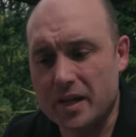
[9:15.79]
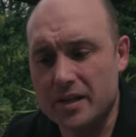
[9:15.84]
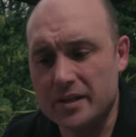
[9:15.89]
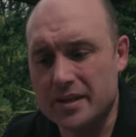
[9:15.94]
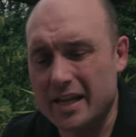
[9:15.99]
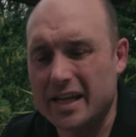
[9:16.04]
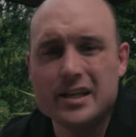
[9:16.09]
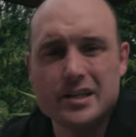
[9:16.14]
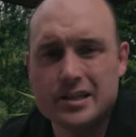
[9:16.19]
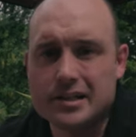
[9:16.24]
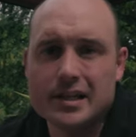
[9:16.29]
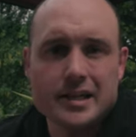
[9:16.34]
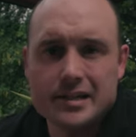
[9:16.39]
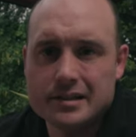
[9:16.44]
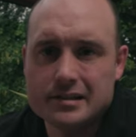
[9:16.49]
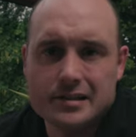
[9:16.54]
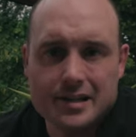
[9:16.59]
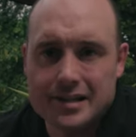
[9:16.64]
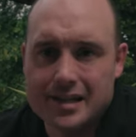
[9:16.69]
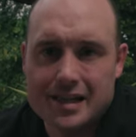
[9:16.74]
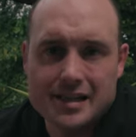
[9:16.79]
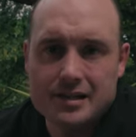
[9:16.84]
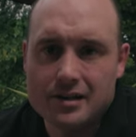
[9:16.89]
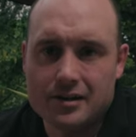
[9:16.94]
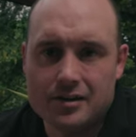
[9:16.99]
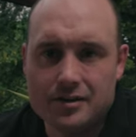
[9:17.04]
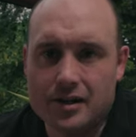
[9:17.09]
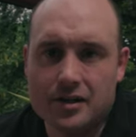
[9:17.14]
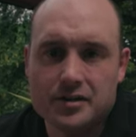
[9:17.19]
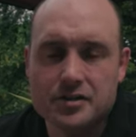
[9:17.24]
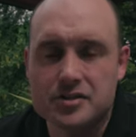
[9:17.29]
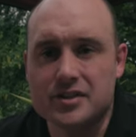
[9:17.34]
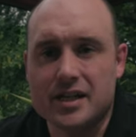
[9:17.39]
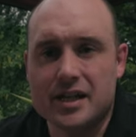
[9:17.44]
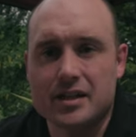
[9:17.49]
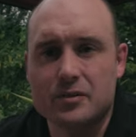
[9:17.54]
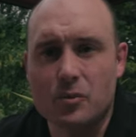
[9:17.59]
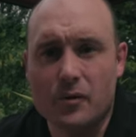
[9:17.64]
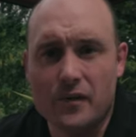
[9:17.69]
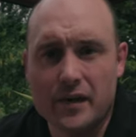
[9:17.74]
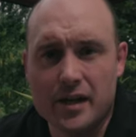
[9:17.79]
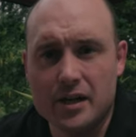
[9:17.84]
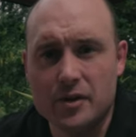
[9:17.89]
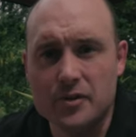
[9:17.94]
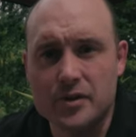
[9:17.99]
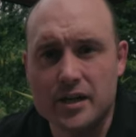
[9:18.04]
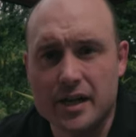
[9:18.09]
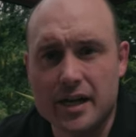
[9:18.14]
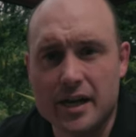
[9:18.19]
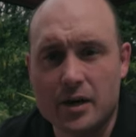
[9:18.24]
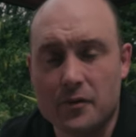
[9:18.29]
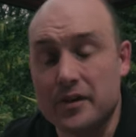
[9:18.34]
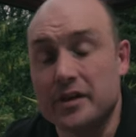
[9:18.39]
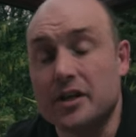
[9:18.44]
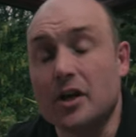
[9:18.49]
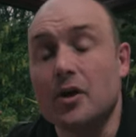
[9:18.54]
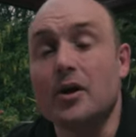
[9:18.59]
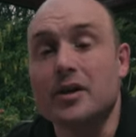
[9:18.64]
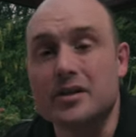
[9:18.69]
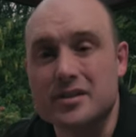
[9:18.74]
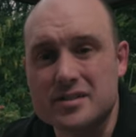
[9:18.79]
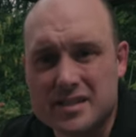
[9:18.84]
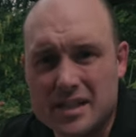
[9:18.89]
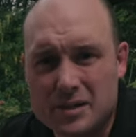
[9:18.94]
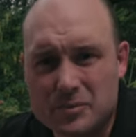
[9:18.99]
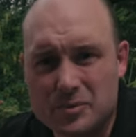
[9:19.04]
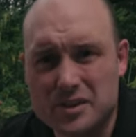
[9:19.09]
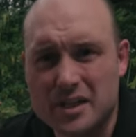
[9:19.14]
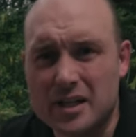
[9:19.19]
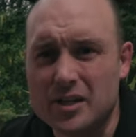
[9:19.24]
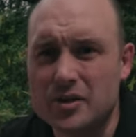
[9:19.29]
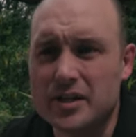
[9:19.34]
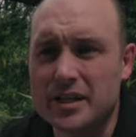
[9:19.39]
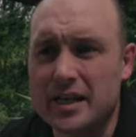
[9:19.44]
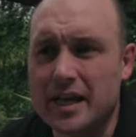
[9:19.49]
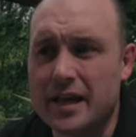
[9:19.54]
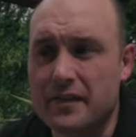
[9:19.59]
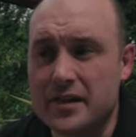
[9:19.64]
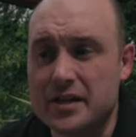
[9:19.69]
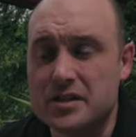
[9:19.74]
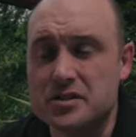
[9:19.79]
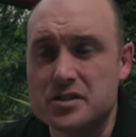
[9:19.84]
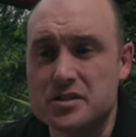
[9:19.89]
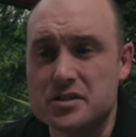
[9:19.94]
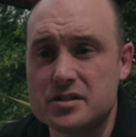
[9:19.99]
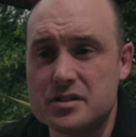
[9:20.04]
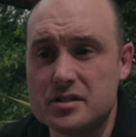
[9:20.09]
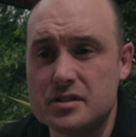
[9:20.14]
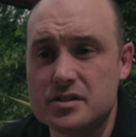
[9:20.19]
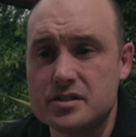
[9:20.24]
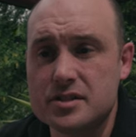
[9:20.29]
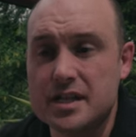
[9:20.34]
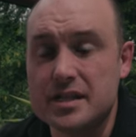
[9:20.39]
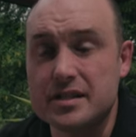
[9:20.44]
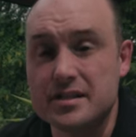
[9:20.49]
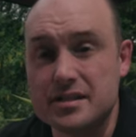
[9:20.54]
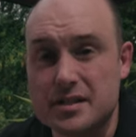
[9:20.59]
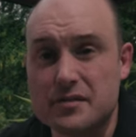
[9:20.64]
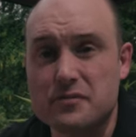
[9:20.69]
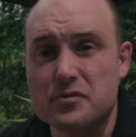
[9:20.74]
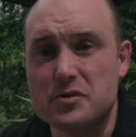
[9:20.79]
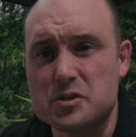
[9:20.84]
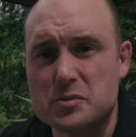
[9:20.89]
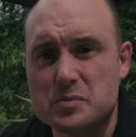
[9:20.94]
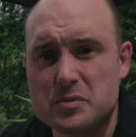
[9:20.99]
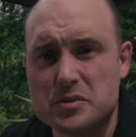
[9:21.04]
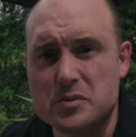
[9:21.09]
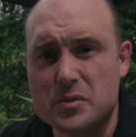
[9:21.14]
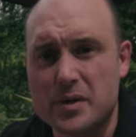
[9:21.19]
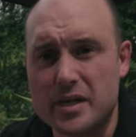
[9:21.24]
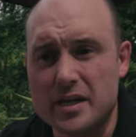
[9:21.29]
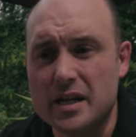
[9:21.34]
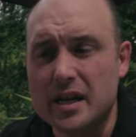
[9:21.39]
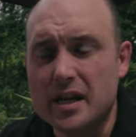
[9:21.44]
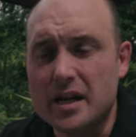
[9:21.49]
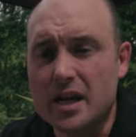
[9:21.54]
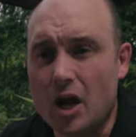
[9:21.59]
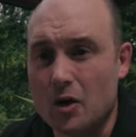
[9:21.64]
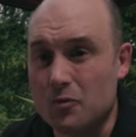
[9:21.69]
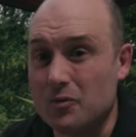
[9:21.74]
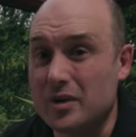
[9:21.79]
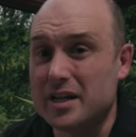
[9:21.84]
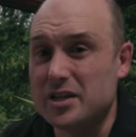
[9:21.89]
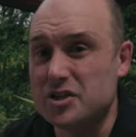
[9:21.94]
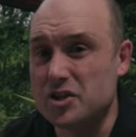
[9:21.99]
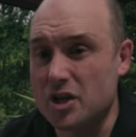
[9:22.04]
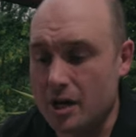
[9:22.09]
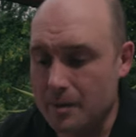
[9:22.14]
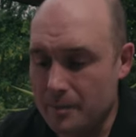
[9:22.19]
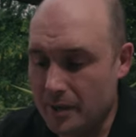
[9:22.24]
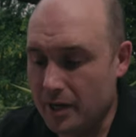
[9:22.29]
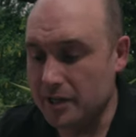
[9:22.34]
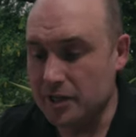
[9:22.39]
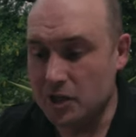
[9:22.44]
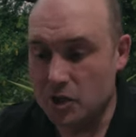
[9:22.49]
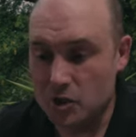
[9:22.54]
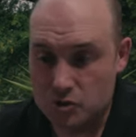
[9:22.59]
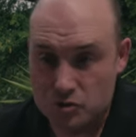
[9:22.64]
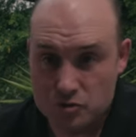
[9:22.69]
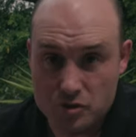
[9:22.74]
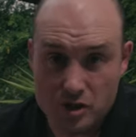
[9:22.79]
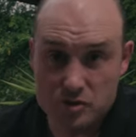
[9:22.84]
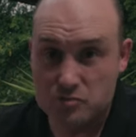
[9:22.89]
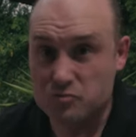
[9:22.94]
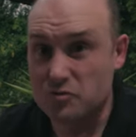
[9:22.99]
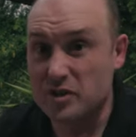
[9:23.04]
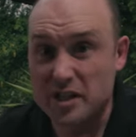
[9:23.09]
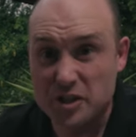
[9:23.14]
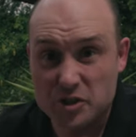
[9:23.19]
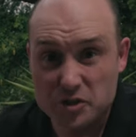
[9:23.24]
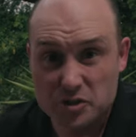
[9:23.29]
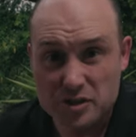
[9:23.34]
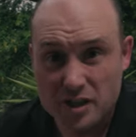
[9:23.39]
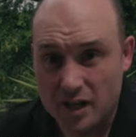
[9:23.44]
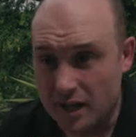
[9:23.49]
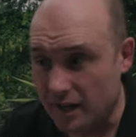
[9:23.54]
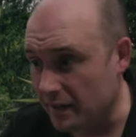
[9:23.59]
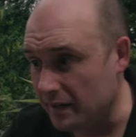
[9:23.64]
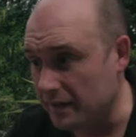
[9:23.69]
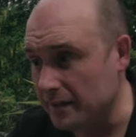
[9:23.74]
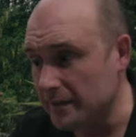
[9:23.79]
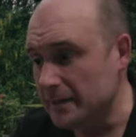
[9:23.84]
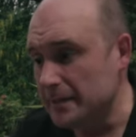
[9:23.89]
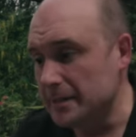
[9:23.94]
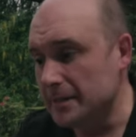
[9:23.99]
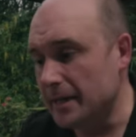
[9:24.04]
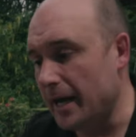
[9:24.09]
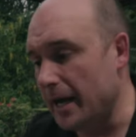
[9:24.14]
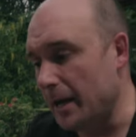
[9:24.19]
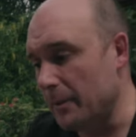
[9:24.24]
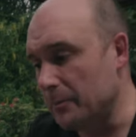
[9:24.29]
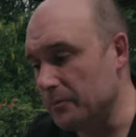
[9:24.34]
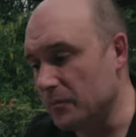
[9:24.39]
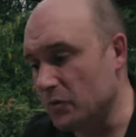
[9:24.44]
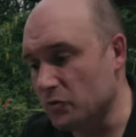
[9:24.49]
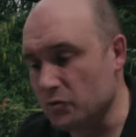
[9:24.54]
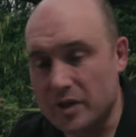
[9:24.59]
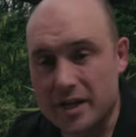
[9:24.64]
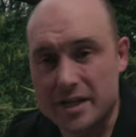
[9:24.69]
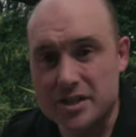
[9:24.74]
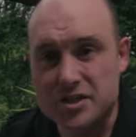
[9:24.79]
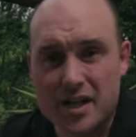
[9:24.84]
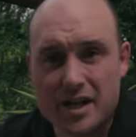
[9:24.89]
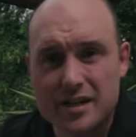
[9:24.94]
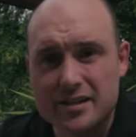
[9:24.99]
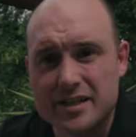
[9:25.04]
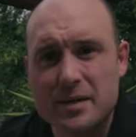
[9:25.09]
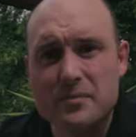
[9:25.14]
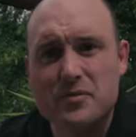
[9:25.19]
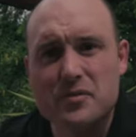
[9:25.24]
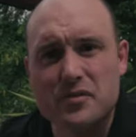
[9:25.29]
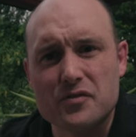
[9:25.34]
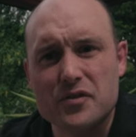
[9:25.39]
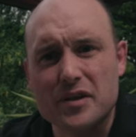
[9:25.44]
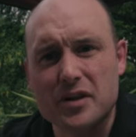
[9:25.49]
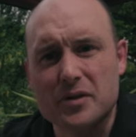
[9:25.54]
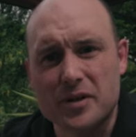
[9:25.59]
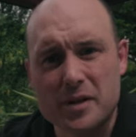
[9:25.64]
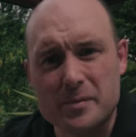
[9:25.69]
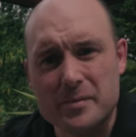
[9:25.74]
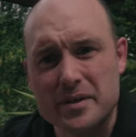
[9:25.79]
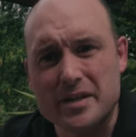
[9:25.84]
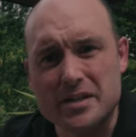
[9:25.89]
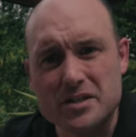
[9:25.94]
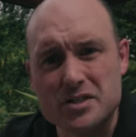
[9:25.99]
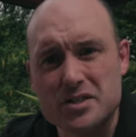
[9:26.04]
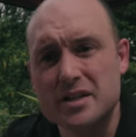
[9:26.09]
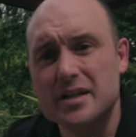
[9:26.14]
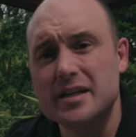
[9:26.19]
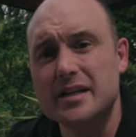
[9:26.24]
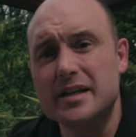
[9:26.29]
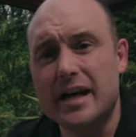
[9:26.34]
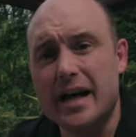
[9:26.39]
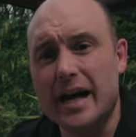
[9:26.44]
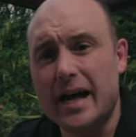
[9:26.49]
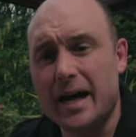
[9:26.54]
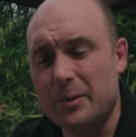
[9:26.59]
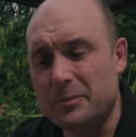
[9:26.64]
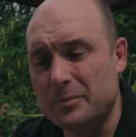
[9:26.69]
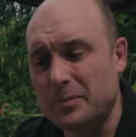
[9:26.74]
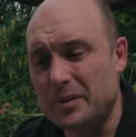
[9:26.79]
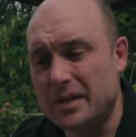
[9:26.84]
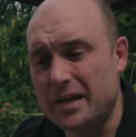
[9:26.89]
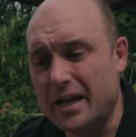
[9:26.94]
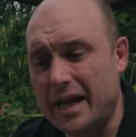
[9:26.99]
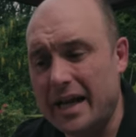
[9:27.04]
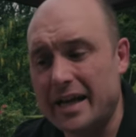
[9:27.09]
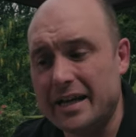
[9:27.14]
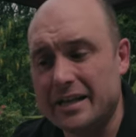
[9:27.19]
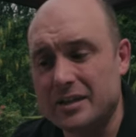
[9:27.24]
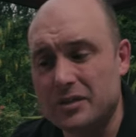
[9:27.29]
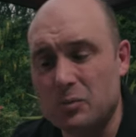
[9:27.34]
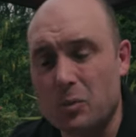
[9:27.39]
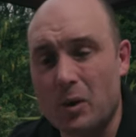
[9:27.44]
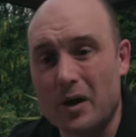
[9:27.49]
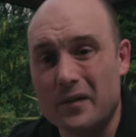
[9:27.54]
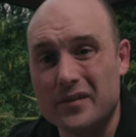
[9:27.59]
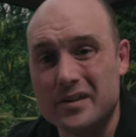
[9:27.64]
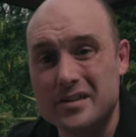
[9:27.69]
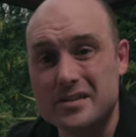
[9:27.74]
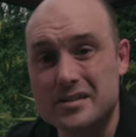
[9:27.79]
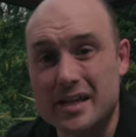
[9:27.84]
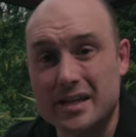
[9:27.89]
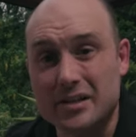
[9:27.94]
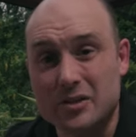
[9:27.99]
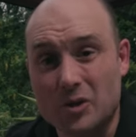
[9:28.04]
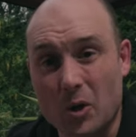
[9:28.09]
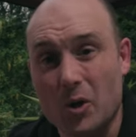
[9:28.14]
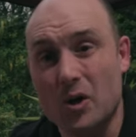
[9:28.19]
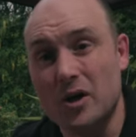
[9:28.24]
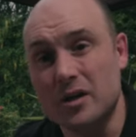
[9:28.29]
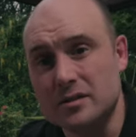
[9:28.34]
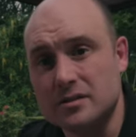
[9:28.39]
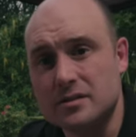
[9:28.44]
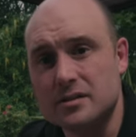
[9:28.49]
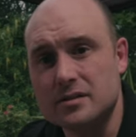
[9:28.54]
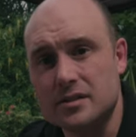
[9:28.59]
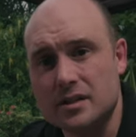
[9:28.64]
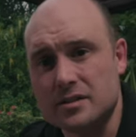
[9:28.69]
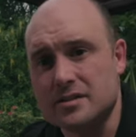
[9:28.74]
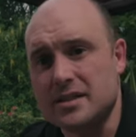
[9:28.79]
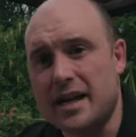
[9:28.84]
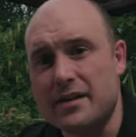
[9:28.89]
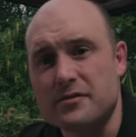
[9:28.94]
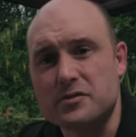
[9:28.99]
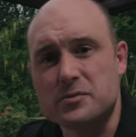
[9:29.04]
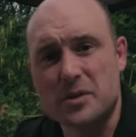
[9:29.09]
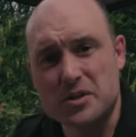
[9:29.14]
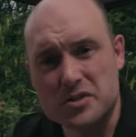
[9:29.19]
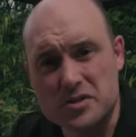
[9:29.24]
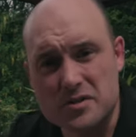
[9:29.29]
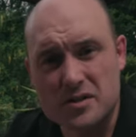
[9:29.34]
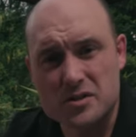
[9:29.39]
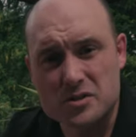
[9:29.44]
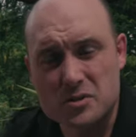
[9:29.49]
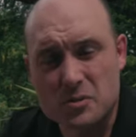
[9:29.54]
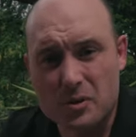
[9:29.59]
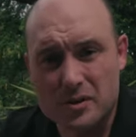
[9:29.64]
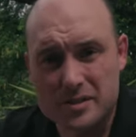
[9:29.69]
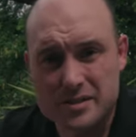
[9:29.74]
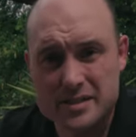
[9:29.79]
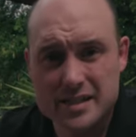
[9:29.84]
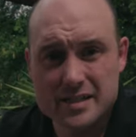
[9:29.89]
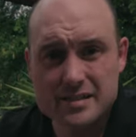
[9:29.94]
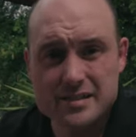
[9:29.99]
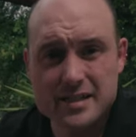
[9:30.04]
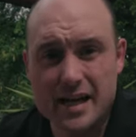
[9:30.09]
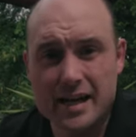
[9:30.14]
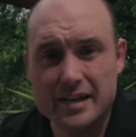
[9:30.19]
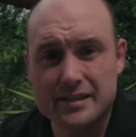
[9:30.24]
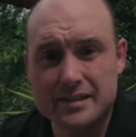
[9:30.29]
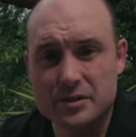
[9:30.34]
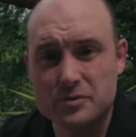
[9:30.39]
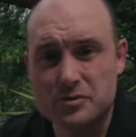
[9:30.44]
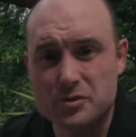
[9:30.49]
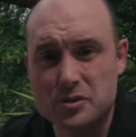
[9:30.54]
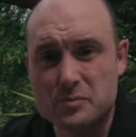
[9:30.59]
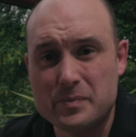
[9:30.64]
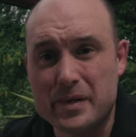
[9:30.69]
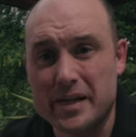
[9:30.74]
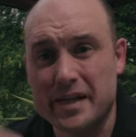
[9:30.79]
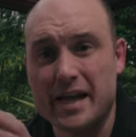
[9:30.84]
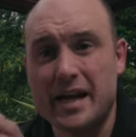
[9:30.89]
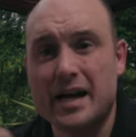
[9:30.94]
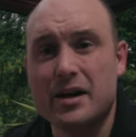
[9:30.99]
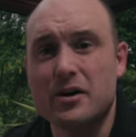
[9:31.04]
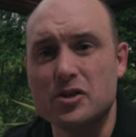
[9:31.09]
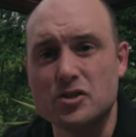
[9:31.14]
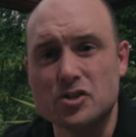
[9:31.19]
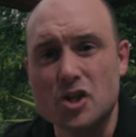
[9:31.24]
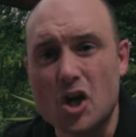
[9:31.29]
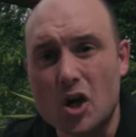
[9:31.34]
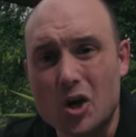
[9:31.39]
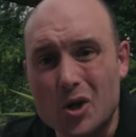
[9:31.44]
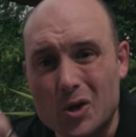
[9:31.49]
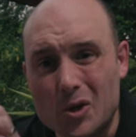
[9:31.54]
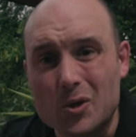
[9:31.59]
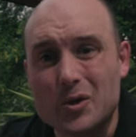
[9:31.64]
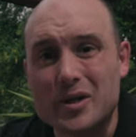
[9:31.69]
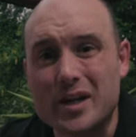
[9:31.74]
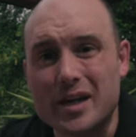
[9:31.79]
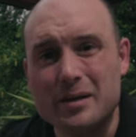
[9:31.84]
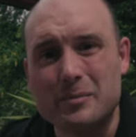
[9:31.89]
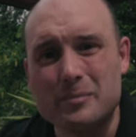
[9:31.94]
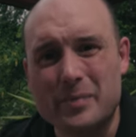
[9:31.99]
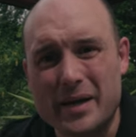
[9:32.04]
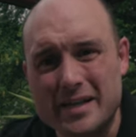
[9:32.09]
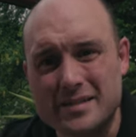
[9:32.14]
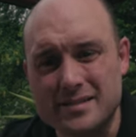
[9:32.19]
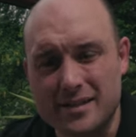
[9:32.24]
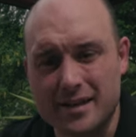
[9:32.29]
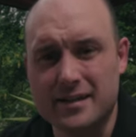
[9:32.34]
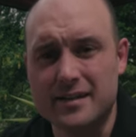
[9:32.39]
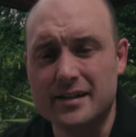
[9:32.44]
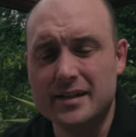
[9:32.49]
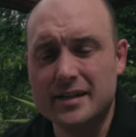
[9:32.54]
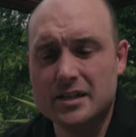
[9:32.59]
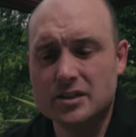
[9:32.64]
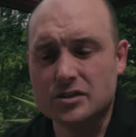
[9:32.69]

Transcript: they can't understand what they're looking at, or they don't understand what they're looking at. They just see the difference between a really sharp, high contrast, really good color, really shallow depth of field image, and one that say doesn't have as much of those qualities, and they'll just pick it out as looking better.